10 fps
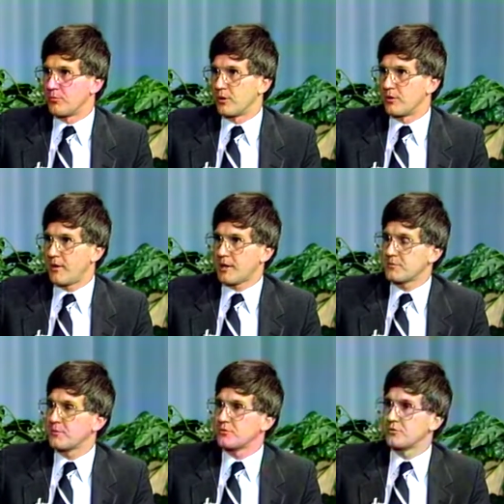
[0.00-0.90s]
Uh, the
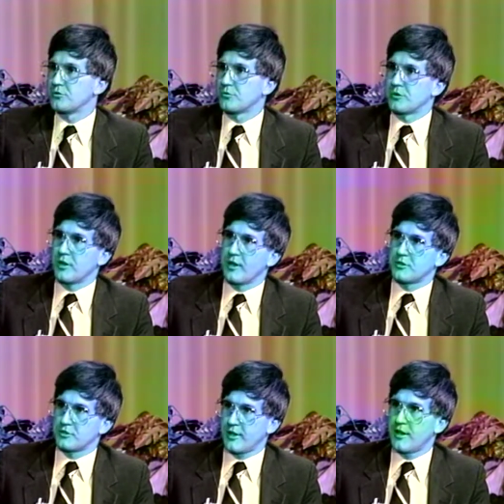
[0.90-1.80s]
maximum students we take
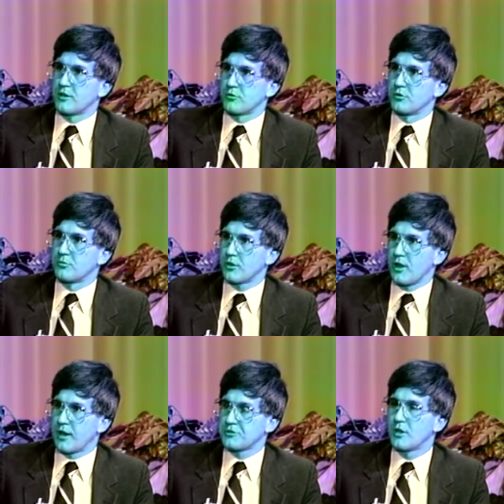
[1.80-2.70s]
is 10 in a group
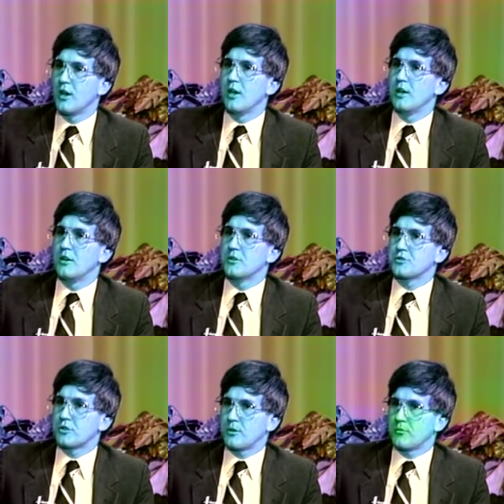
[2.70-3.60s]
class.
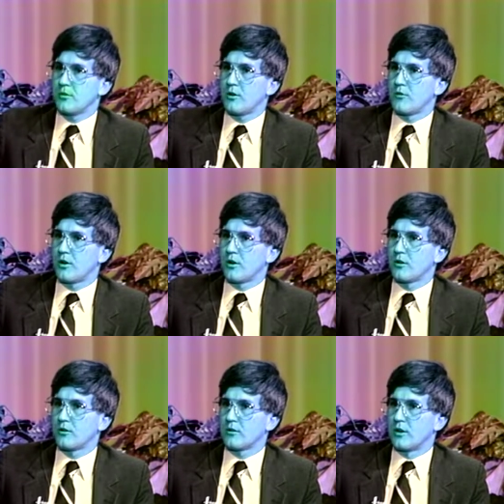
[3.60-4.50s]
Some of
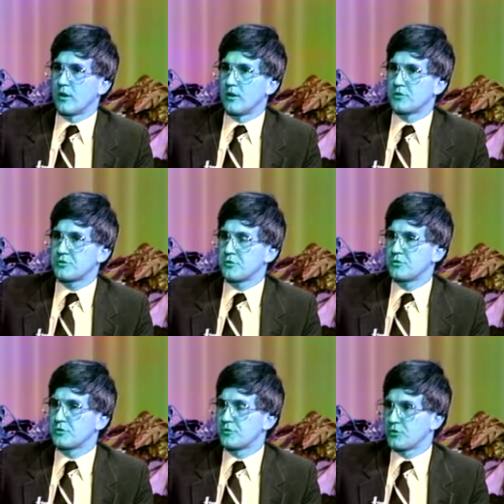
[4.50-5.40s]
our uh,
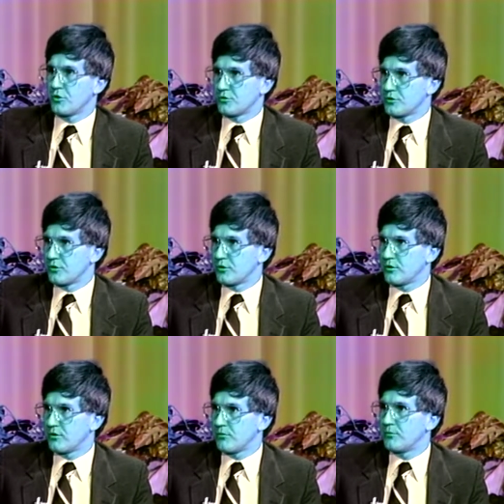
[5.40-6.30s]
students have chosen,
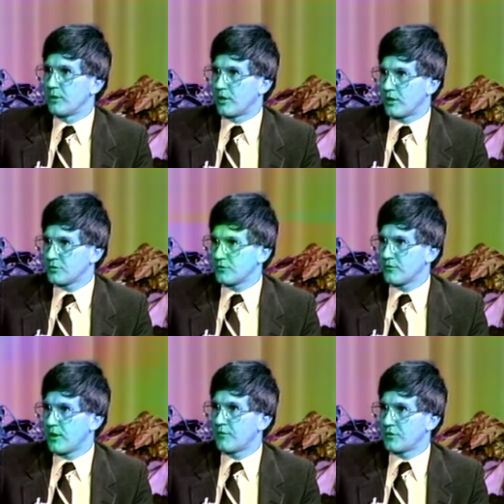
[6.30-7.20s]
because of
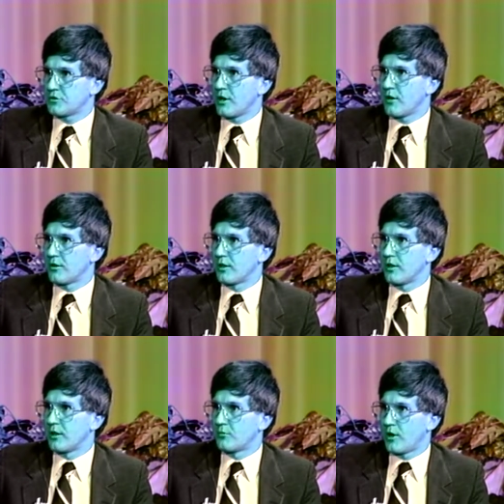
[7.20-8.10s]
confidentiality
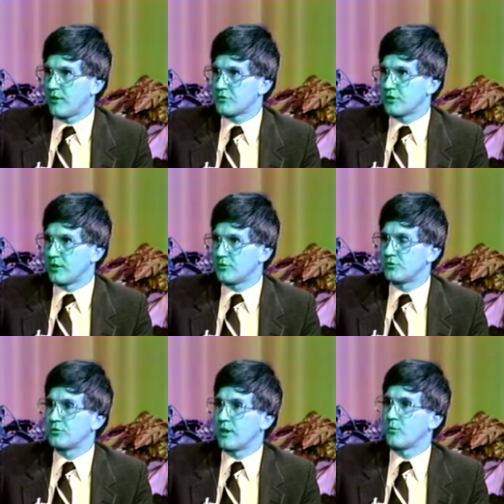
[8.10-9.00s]
and privacy, to
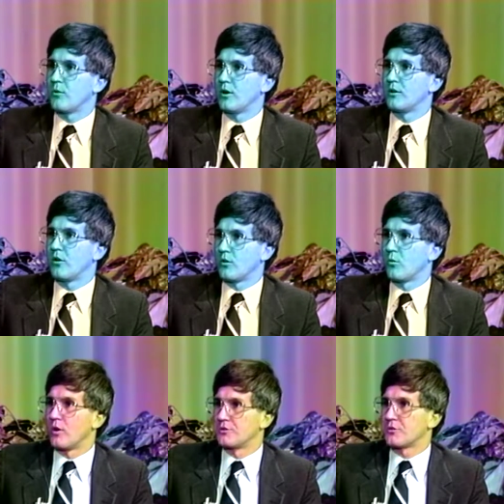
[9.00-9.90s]
take
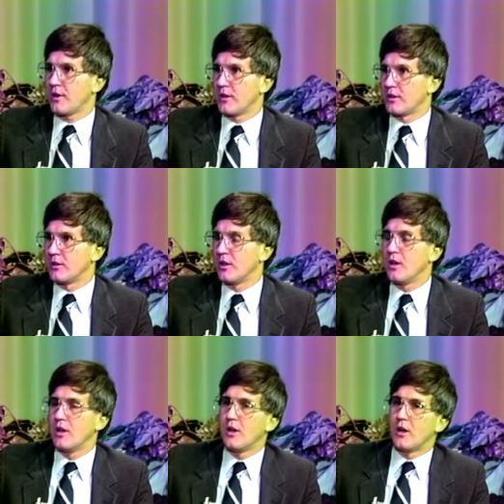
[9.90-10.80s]
one-on-one training
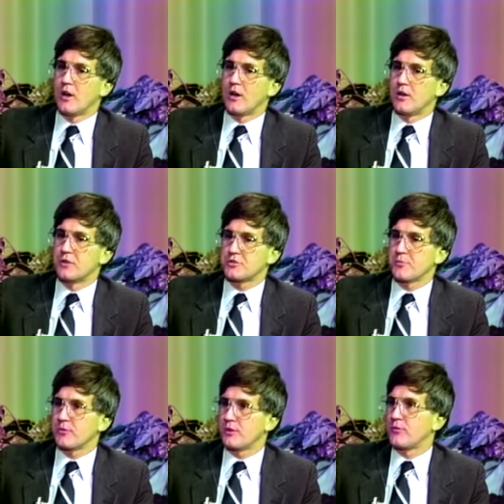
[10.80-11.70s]
uh,
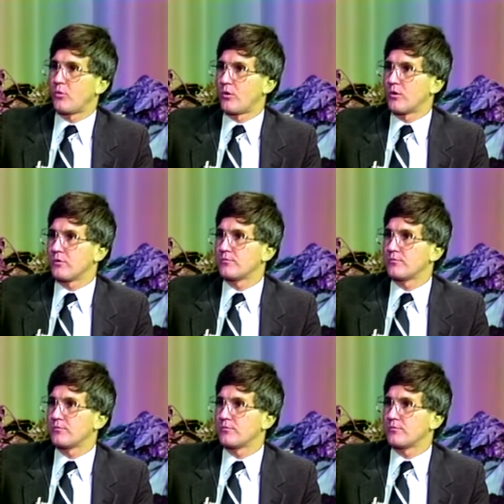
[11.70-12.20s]
simply for